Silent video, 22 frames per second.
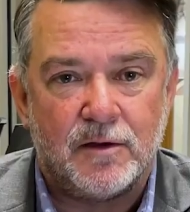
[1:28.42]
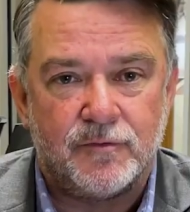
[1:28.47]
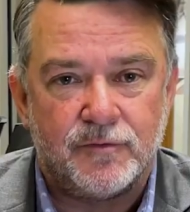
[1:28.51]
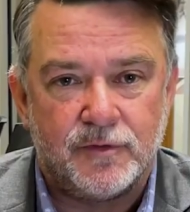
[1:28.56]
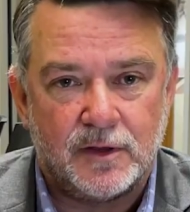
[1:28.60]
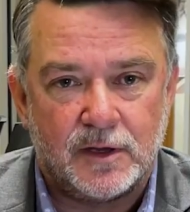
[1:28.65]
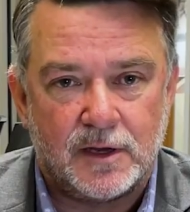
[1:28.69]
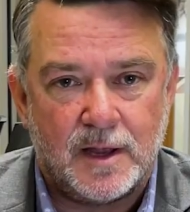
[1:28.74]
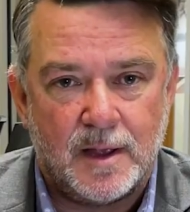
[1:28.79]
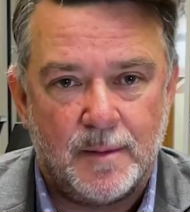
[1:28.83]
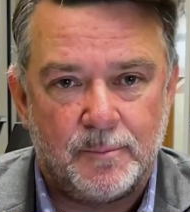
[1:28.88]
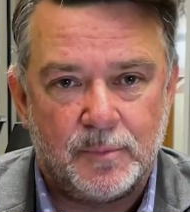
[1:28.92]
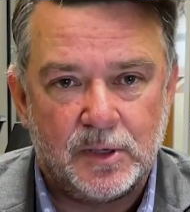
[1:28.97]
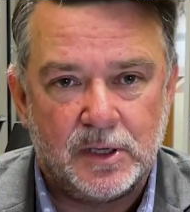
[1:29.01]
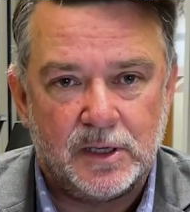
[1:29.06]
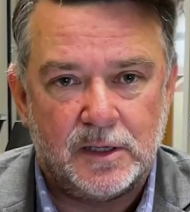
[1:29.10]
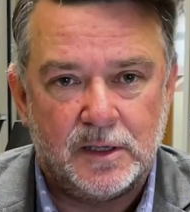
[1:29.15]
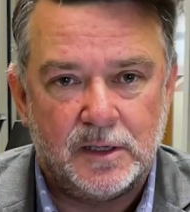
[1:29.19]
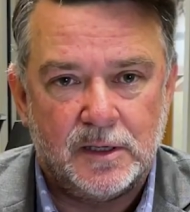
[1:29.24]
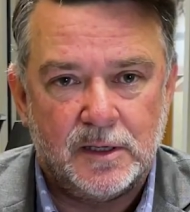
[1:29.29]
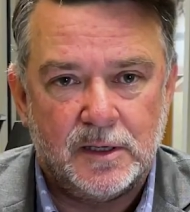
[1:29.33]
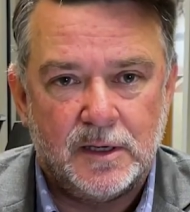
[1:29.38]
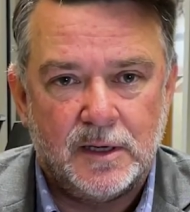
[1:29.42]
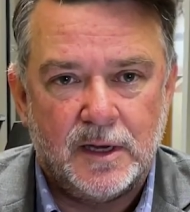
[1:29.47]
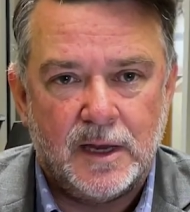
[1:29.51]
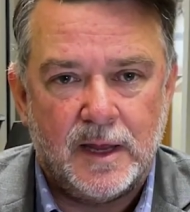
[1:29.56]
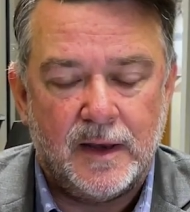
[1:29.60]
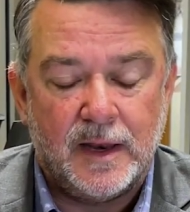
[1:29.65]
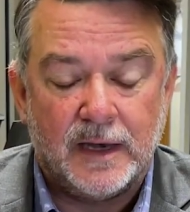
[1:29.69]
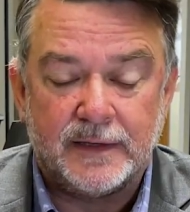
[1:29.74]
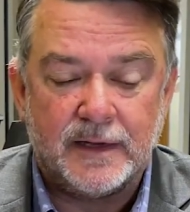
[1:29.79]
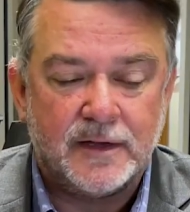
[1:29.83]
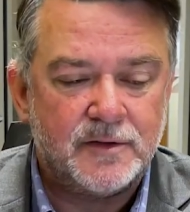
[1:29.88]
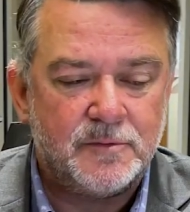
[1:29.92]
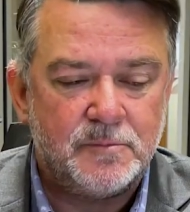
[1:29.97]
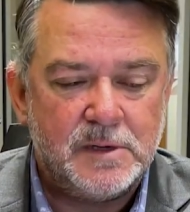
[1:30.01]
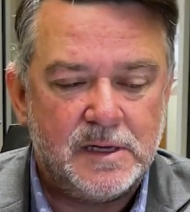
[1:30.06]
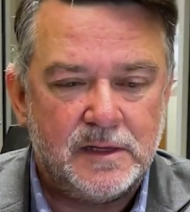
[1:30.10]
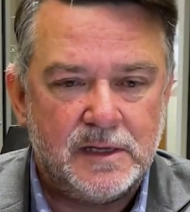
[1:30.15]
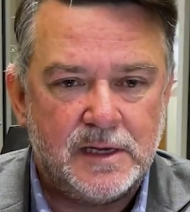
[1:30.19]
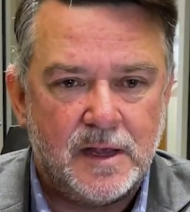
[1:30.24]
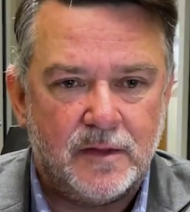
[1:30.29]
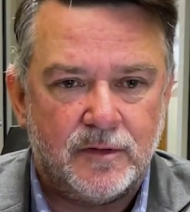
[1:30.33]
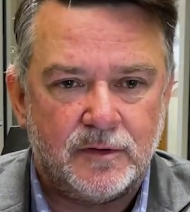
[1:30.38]
for the company. That doesn't
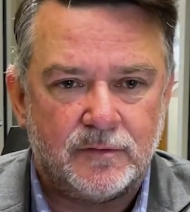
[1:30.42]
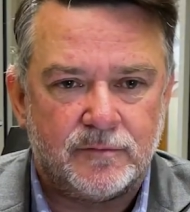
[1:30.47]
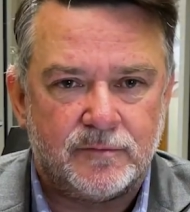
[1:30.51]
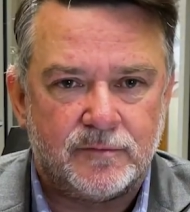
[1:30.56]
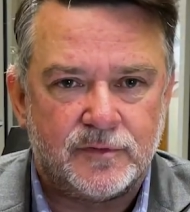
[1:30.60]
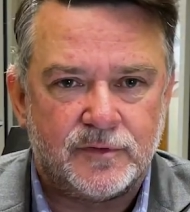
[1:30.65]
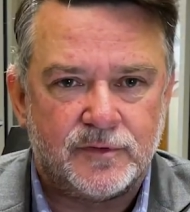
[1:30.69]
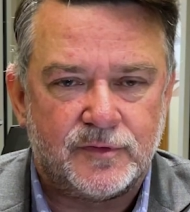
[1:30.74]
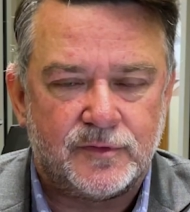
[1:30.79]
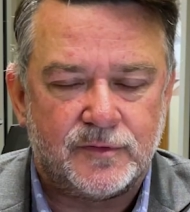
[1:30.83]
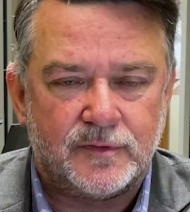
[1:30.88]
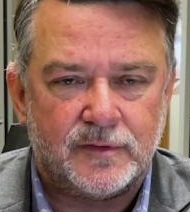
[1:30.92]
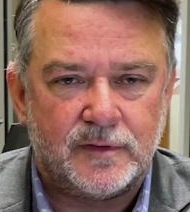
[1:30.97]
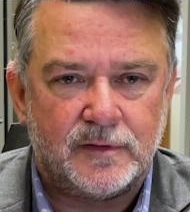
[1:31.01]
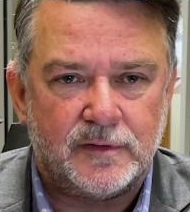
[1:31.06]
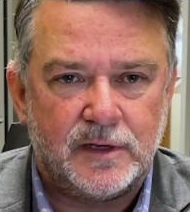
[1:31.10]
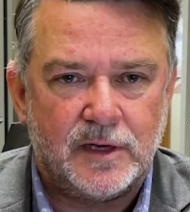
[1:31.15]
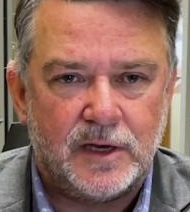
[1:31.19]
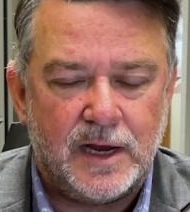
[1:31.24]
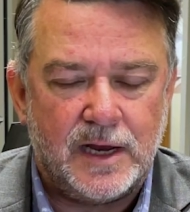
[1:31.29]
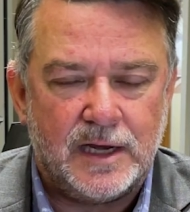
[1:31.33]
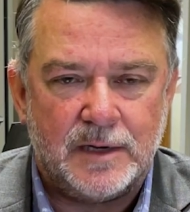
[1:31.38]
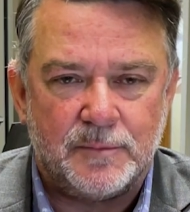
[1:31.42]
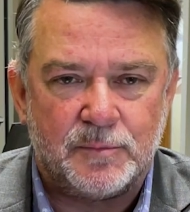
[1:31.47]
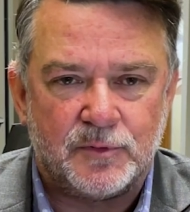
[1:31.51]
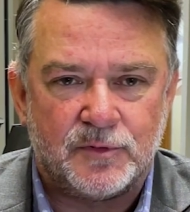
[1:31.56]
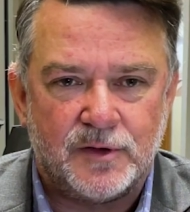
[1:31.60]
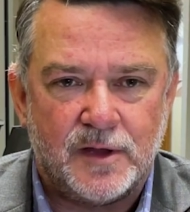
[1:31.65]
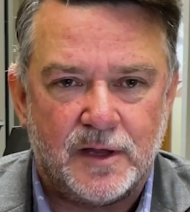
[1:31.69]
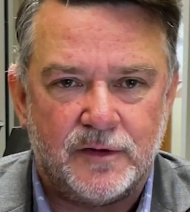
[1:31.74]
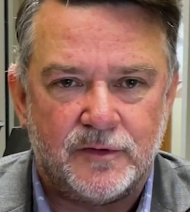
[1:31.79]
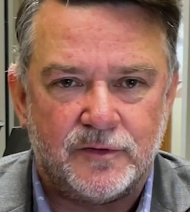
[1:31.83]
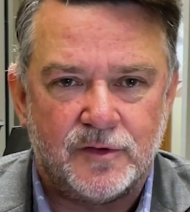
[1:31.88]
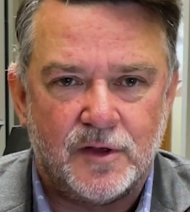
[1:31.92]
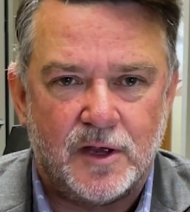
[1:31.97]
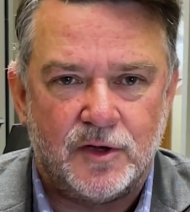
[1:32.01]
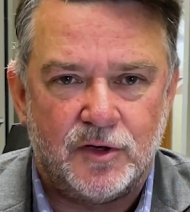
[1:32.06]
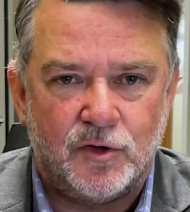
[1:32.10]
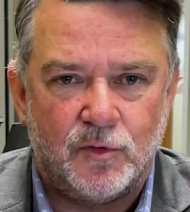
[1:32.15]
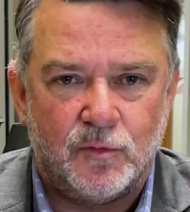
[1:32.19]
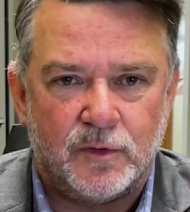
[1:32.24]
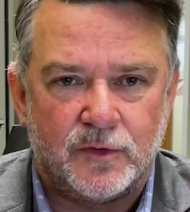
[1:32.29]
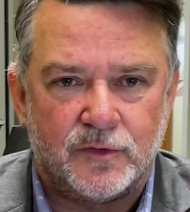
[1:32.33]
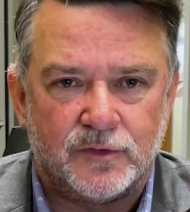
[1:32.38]
mean the other 80% is not
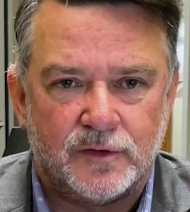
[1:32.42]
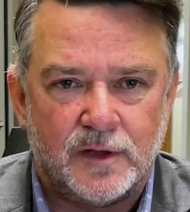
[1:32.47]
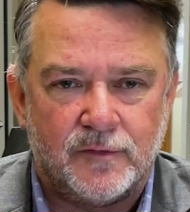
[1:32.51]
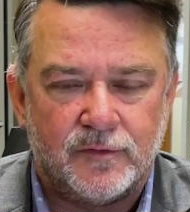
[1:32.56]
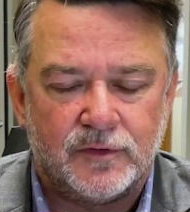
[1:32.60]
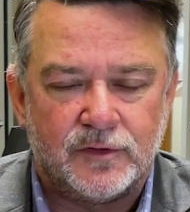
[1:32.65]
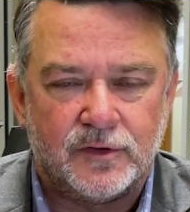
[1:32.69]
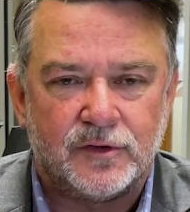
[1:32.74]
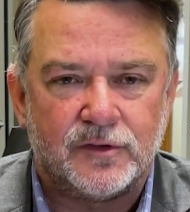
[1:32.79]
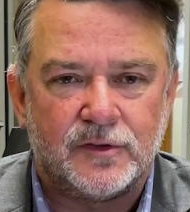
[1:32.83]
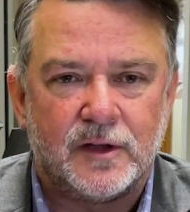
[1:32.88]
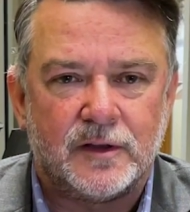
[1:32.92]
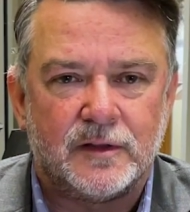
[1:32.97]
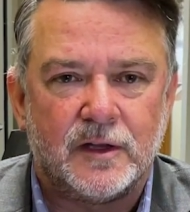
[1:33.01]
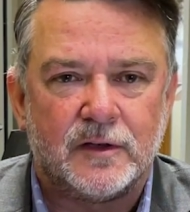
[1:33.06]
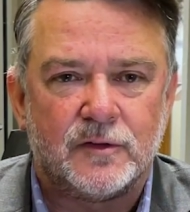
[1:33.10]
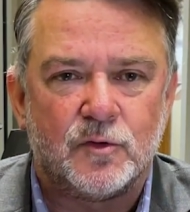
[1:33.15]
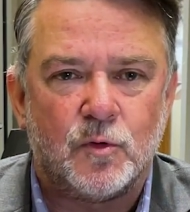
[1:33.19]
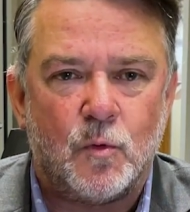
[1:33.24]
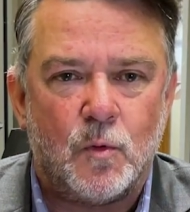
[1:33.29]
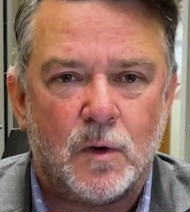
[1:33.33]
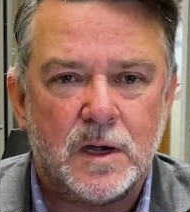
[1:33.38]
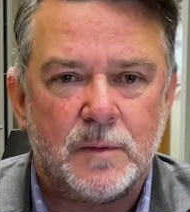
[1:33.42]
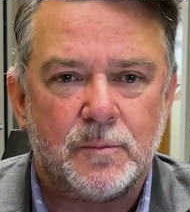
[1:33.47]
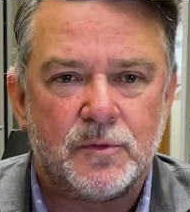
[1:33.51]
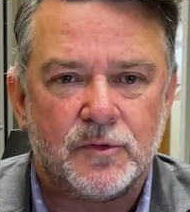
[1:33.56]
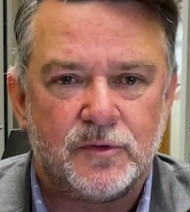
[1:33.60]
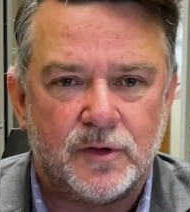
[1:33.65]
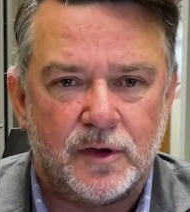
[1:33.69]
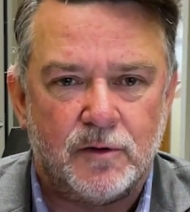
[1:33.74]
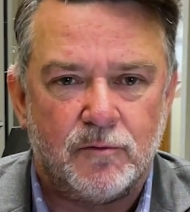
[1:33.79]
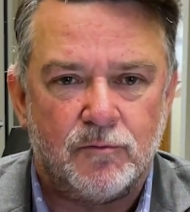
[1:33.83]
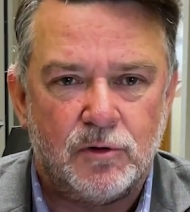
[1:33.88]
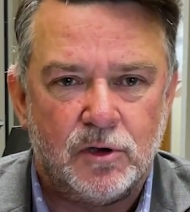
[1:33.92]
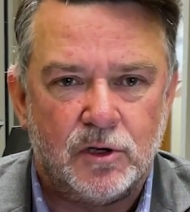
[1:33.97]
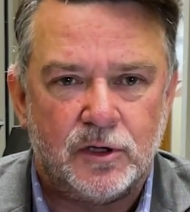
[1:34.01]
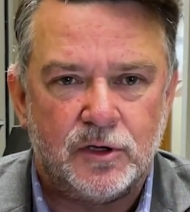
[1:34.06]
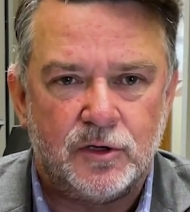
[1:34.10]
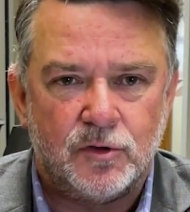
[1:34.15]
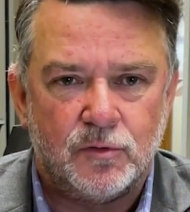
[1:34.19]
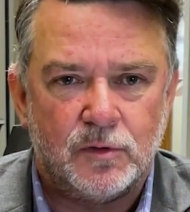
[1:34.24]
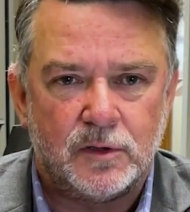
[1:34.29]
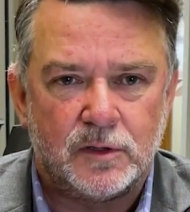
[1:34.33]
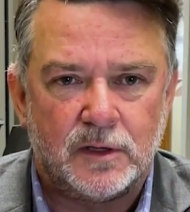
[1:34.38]
doing stuff. It's just that the 20% are really
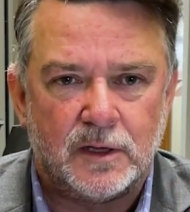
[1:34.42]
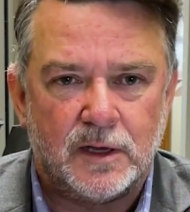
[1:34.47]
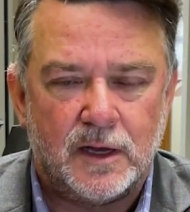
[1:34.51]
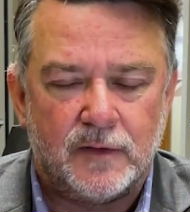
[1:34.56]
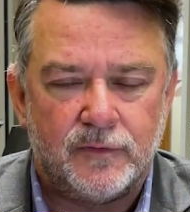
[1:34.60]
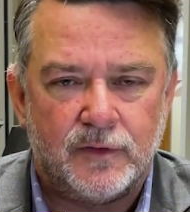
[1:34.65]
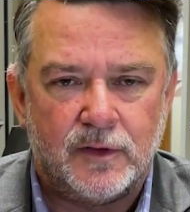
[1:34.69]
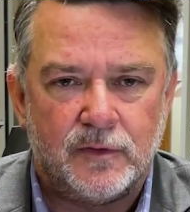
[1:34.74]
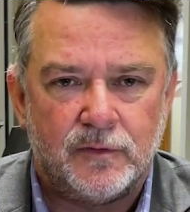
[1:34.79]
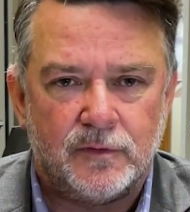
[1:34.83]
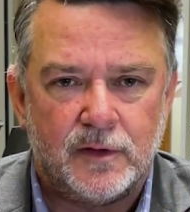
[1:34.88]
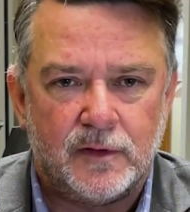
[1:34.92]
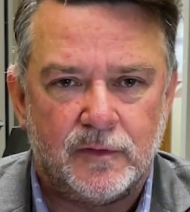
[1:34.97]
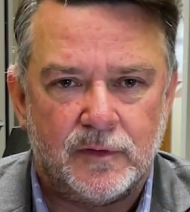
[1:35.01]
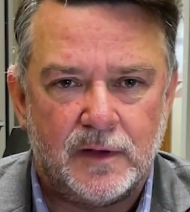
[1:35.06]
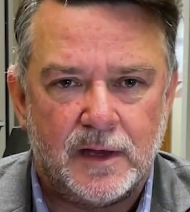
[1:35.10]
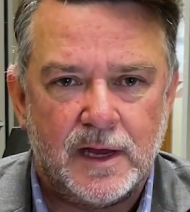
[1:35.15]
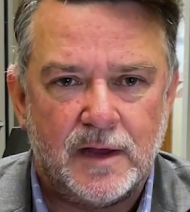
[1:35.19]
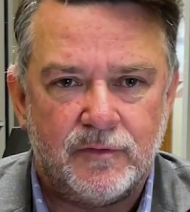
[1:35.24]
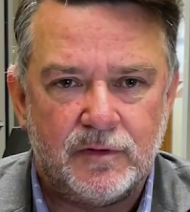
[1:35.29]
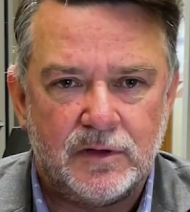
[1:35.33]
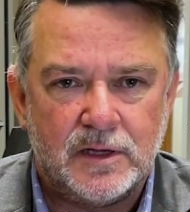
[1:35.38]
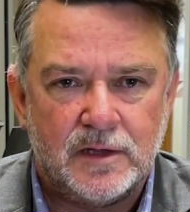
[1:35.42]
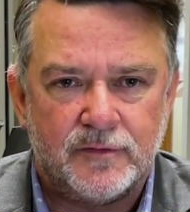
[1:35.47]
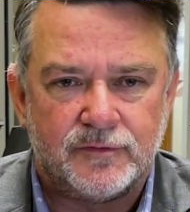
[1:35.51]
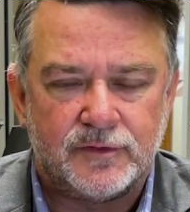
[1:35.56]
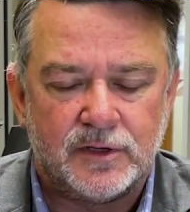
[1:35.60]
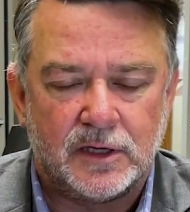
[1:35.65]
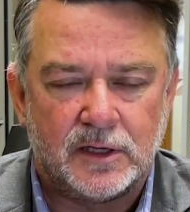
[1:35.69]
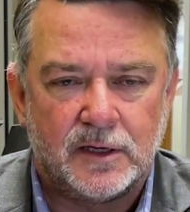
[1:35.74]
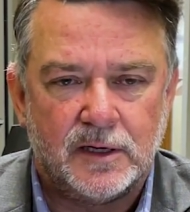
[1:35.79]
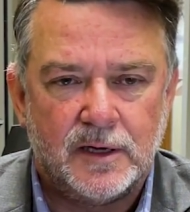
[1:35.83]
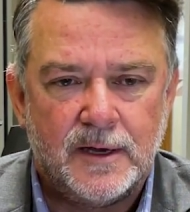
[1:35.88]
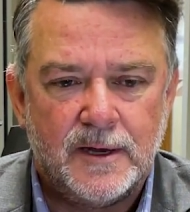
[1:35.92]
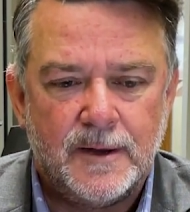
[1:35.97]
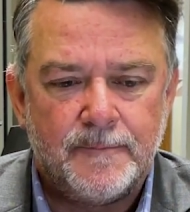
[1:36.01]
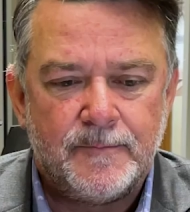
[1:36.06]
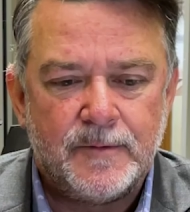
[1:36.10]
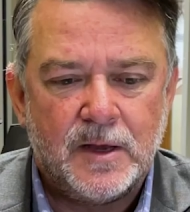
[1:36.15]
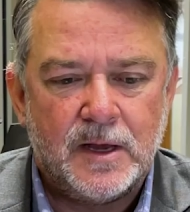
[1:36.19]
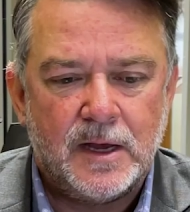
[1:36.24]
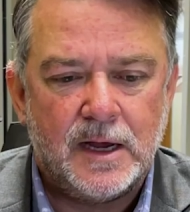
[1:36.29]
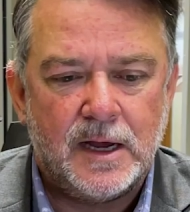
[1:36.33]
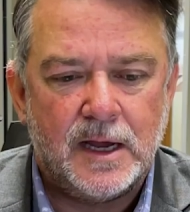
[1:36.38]
doing the heavy lifting.
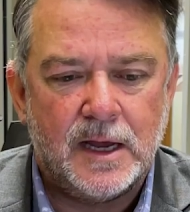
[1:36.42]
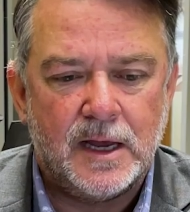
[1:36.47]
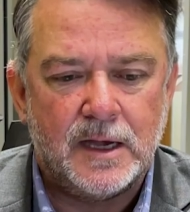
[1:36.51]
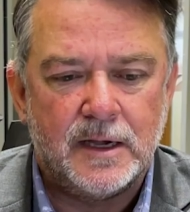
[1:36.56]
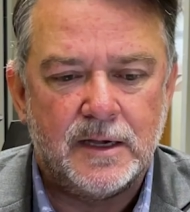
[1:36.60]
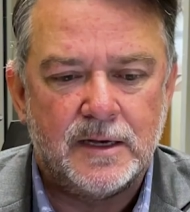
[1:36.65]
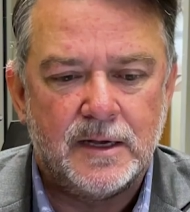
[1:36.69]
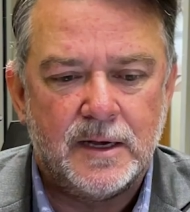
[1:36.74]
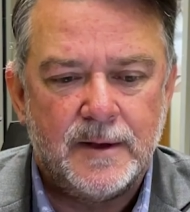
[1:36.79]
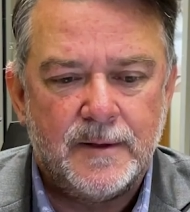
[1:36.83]
And